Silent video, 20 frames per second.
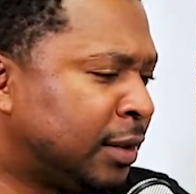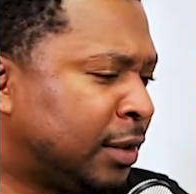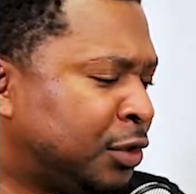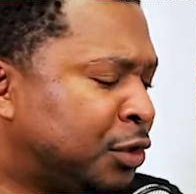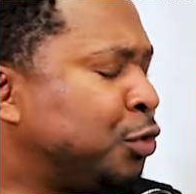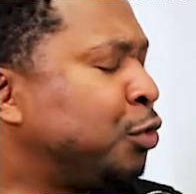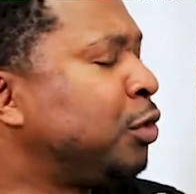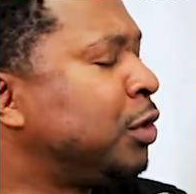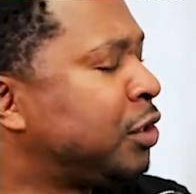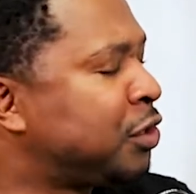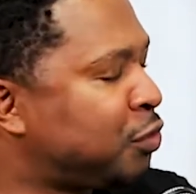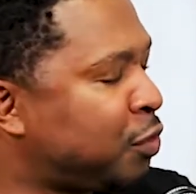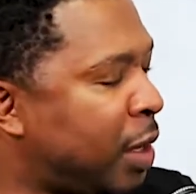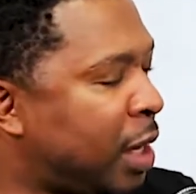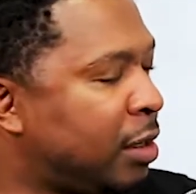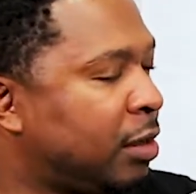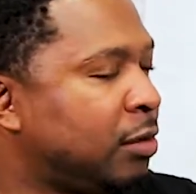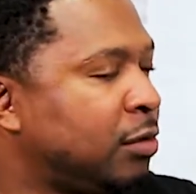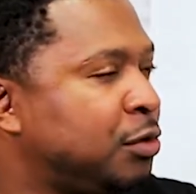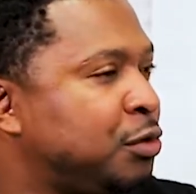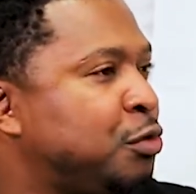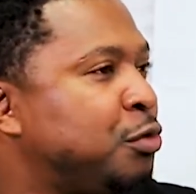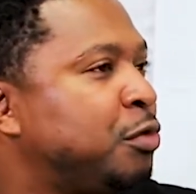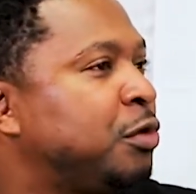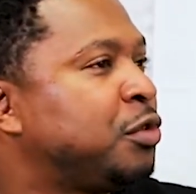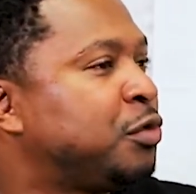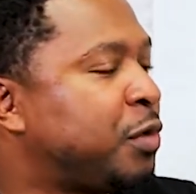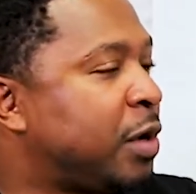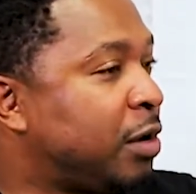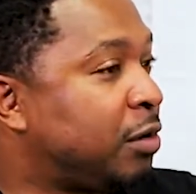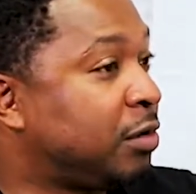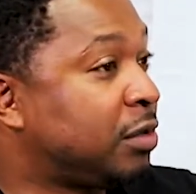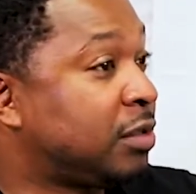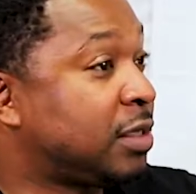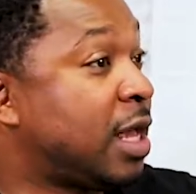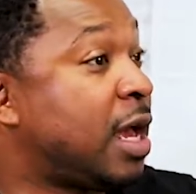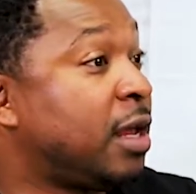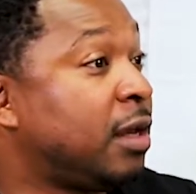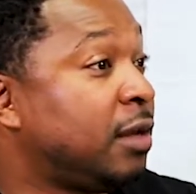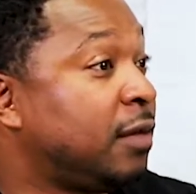Julius Randle. Julius Randle
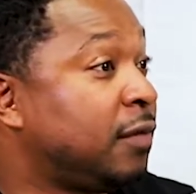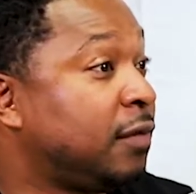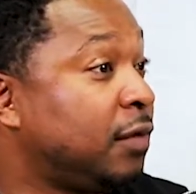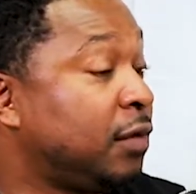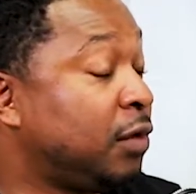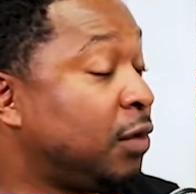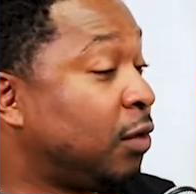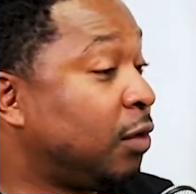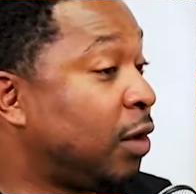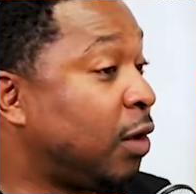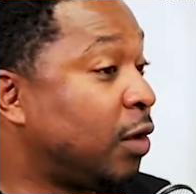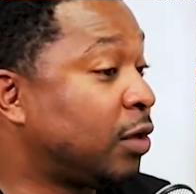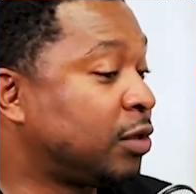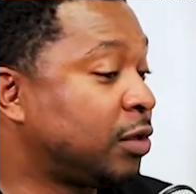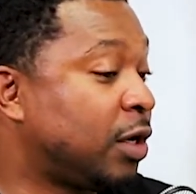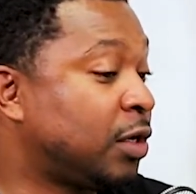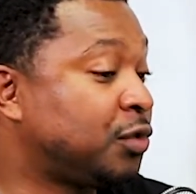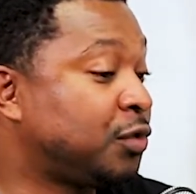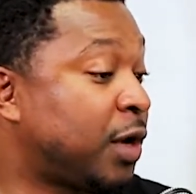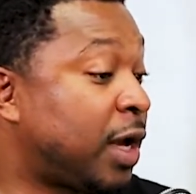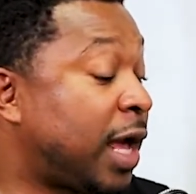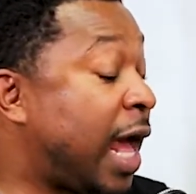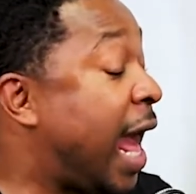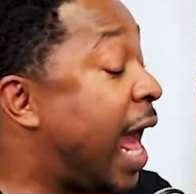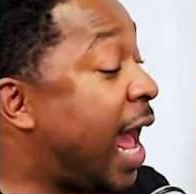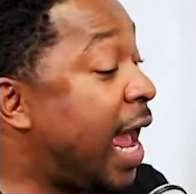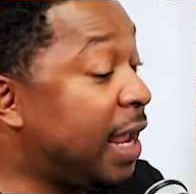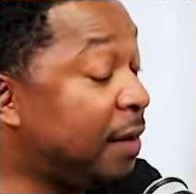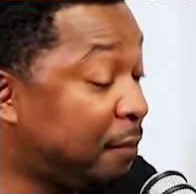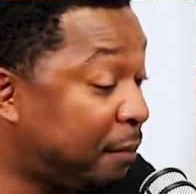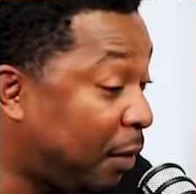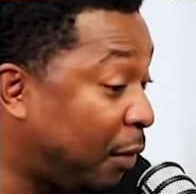signed a large contract. I